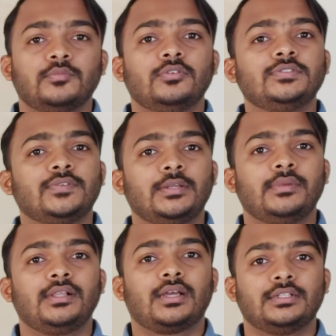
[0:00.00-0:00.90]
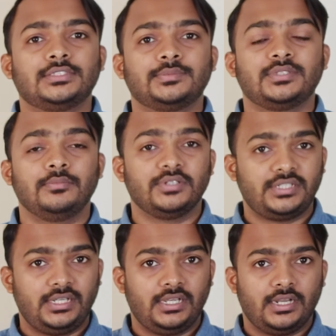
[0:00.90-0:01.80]
most fundamental concepts in
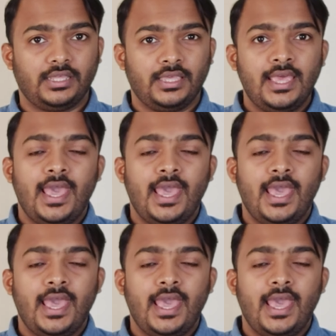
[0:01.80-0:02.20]
machine learning,